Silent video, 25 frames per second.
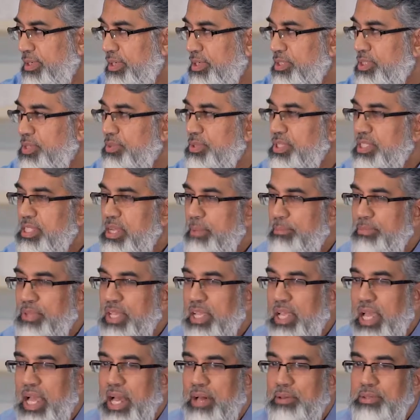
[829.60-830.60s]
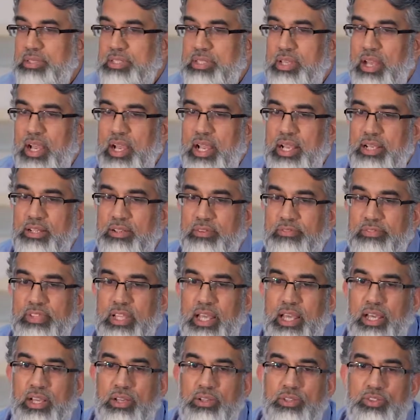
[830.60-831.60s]
So it's something outside of
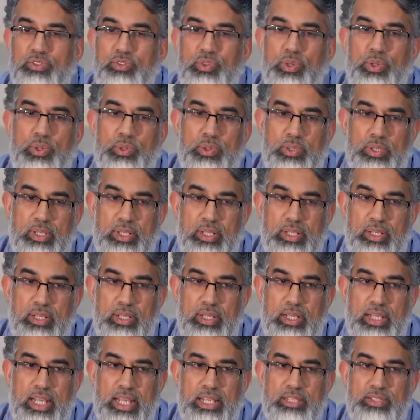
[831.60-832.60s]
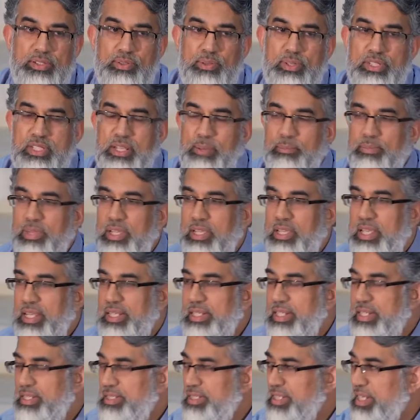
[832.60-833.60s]
their control. It's not something they
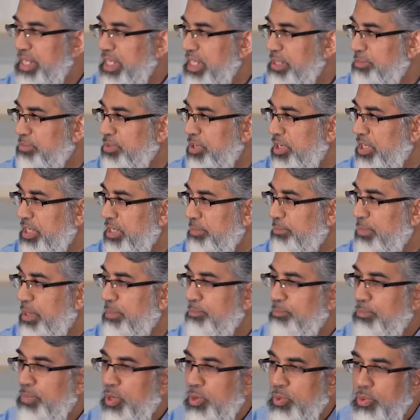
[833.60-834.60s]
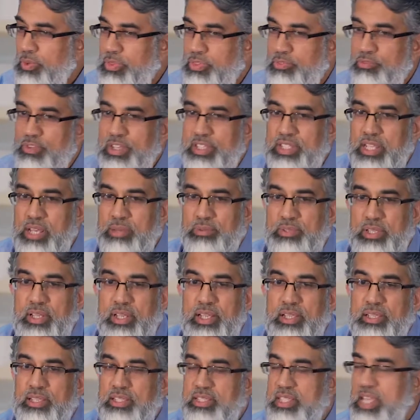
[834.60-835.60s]
did deliberately, but both result
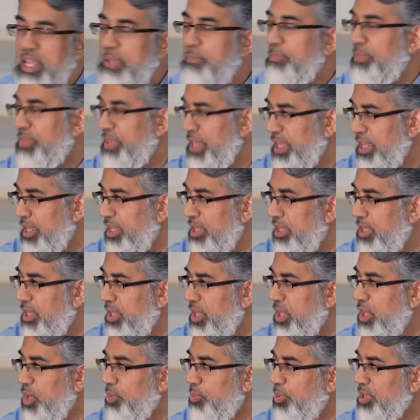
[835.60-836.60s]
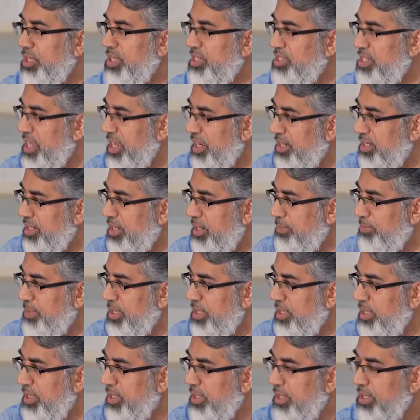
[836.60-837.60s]
in the same thing. What does it end up
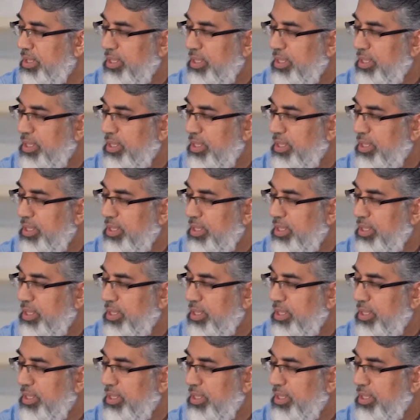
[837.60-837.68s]
in?